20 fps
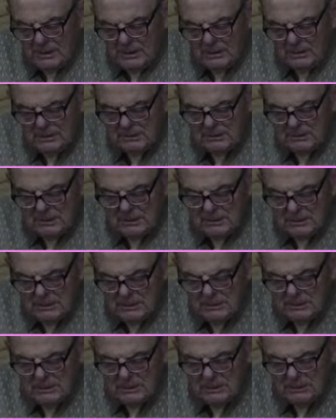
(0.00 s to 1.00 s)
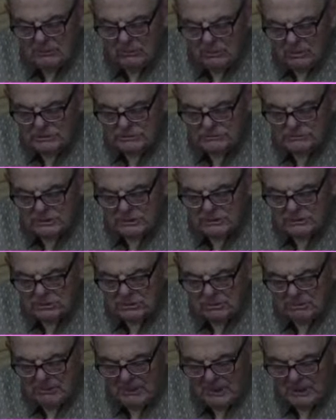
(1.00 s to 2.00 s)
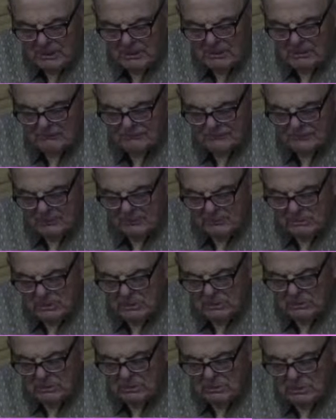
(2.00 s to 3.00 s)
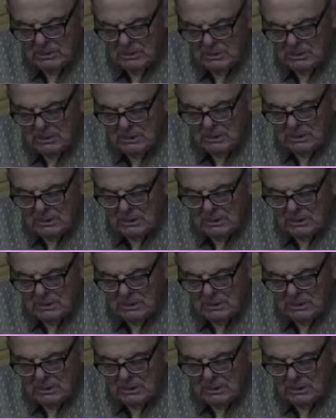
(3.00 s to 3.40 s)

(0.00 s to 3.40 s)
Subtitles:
and he wishing to borrow from you,